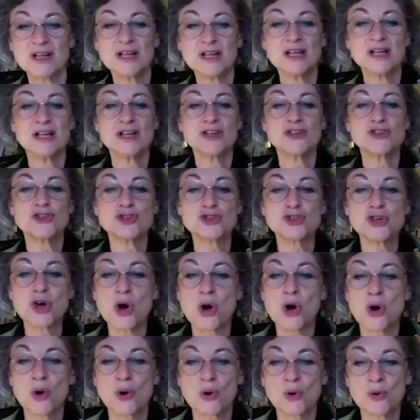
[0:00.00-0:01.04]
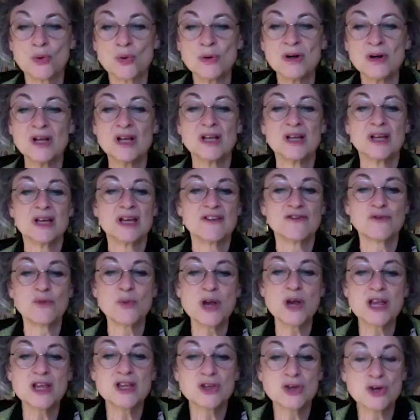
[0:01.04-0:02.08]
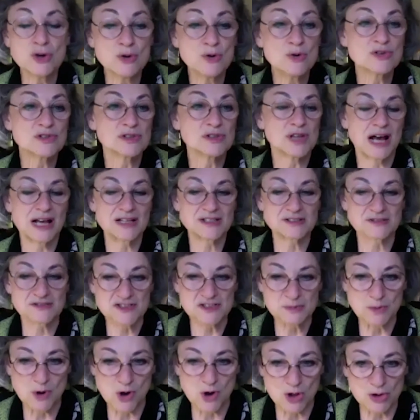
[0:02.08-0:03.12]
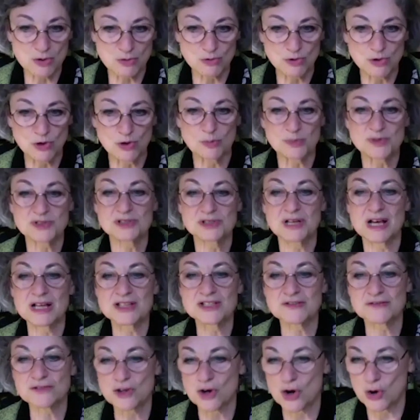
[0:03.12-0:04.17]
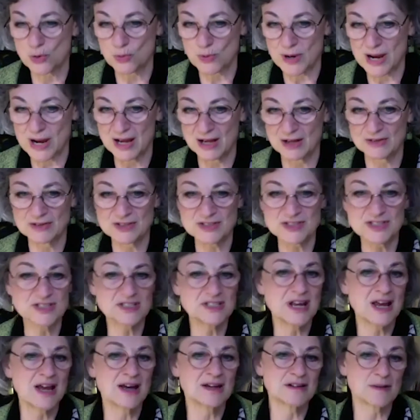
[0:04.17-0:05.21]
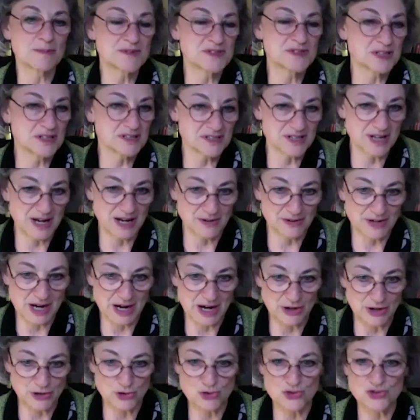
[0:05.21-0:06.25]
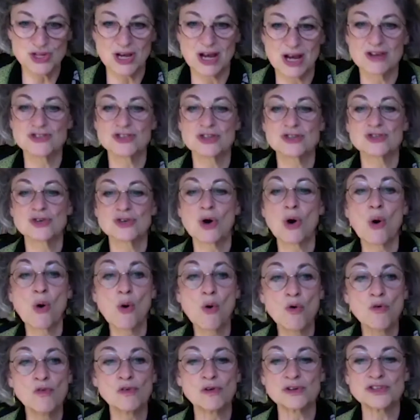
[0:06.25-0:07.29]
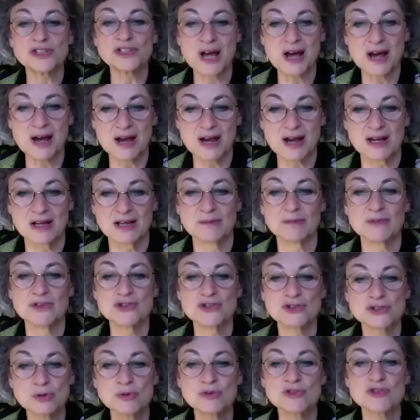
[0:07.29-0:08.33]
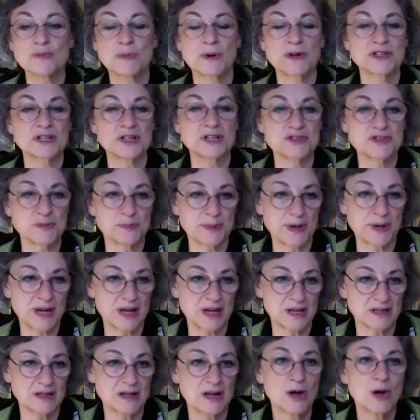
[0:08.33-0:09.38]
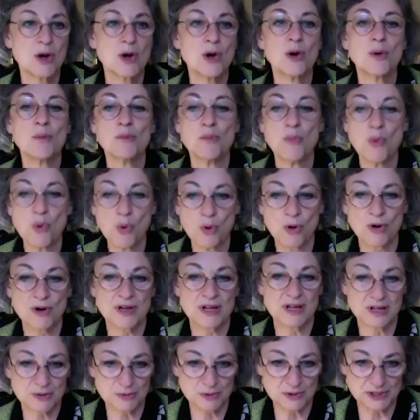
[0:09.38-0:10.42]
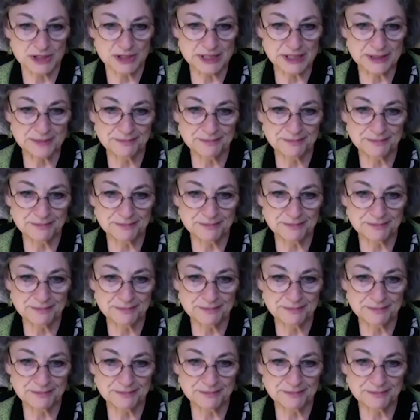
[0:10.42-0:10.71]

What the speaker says: So if we use lots of small groups, lots of go-rounds, stand-up, sit-down exercises, over time, students participate more equally.